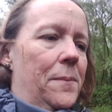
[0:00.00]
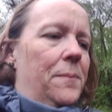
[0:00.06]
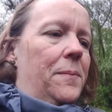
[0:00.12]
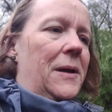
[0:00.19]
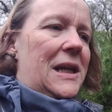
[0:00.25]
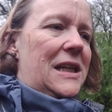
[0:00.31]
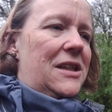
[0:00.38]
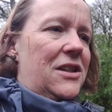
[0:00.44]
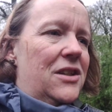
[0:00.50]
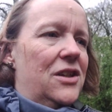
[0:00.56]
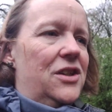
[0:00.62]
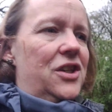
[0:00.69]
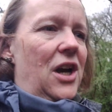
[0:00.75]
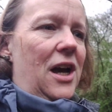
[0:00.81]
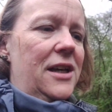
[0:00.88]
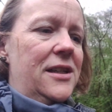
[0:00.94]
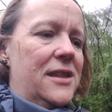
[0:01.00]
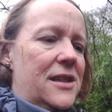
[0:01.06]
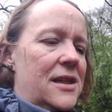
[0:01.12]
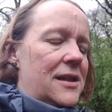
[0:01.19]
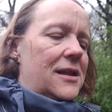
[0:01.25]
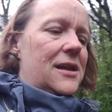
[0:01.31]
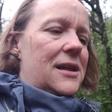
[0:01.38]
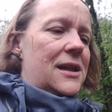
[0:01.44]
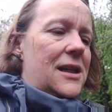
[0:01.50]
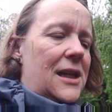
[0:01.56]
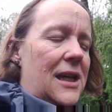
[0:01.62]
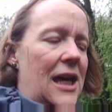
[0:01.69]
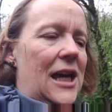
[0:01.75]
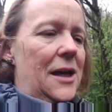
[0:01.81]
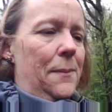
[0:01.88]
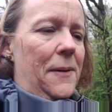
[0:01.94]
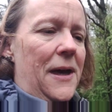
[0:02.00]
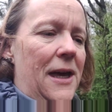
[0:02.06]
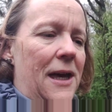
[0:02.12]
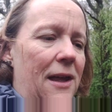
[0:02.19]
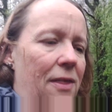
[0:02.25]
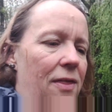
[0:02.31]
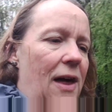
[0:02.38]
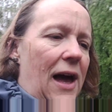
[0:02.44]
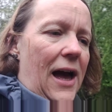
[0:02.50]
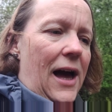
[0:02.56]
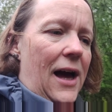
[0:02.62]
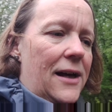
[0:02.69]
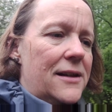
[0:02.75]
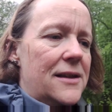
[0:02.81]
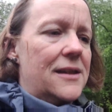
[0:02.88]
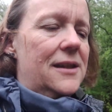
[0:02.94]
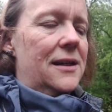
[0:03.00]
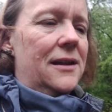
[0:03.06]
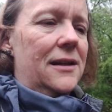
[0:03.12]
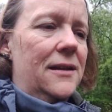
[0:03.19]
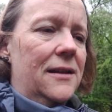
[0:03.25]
But it's just keeping that